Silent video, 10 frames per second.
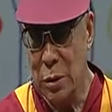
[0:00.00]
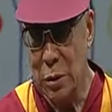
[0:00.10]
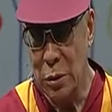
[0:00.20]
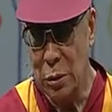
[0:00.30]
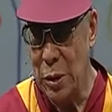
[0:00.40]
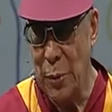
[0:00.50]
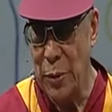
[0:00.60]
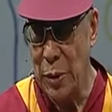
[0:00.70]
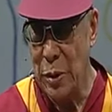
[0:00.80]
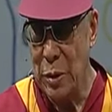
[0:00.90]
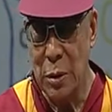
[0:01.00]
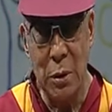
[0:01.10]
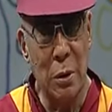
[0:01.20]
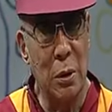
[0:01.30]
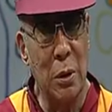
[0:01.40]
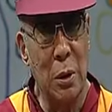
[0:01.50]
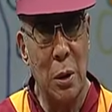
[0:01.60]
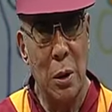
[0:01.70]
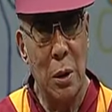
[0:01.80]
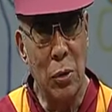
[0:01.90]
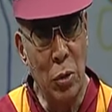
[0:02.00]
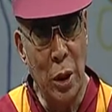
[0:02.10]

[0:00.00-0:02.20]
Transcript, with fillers: to separate, no